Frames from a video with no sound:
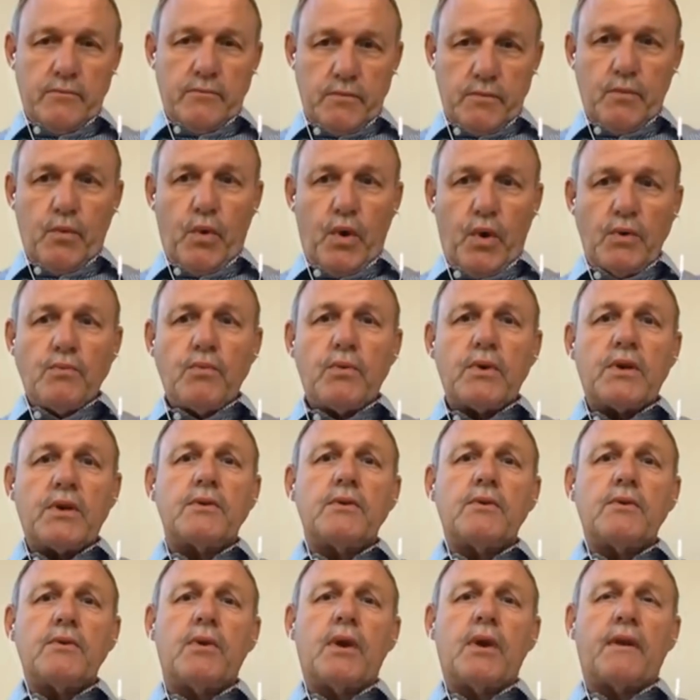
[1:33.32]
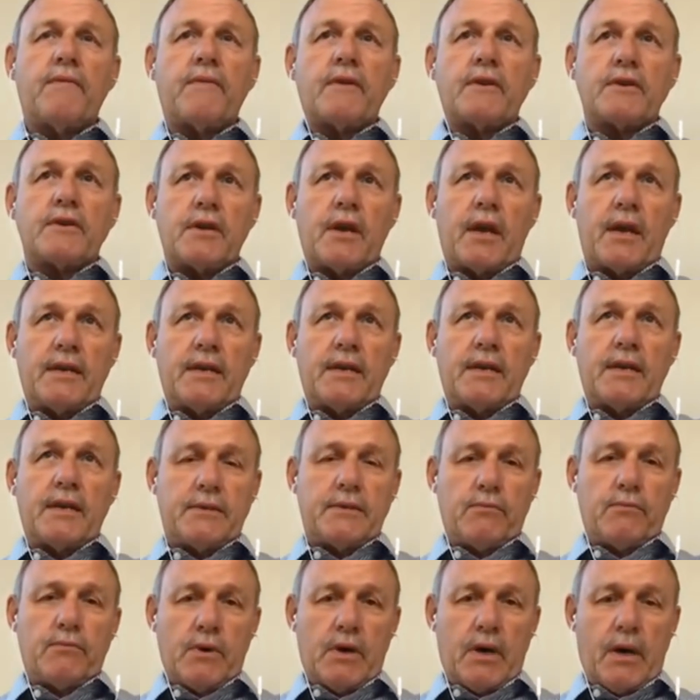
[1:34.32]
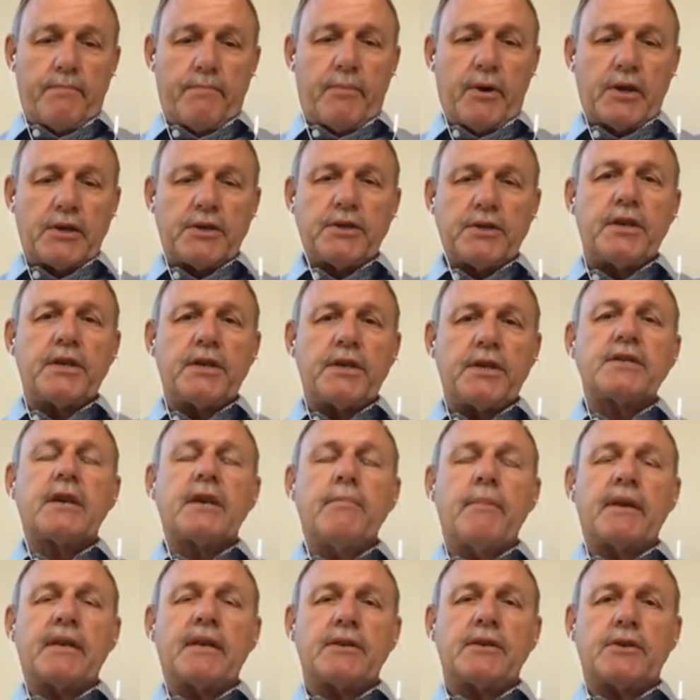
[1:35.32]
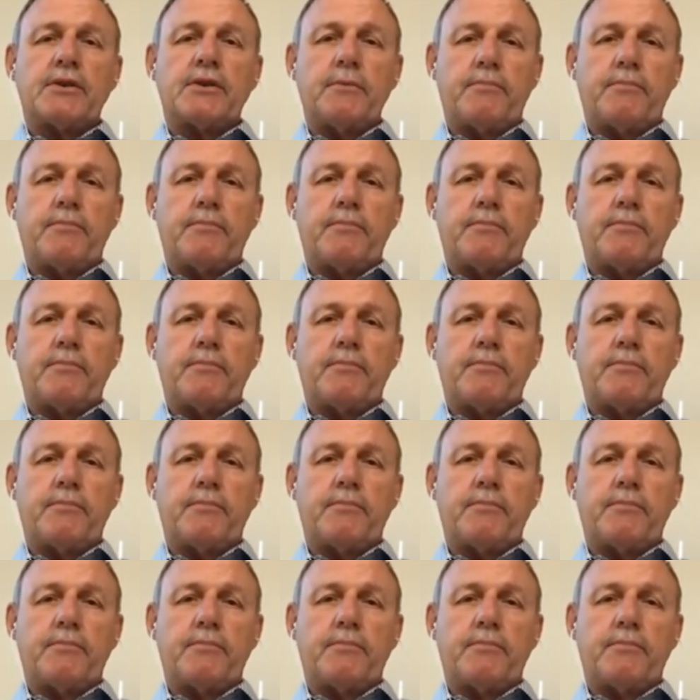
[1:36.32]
one would, whenever is a person is committed to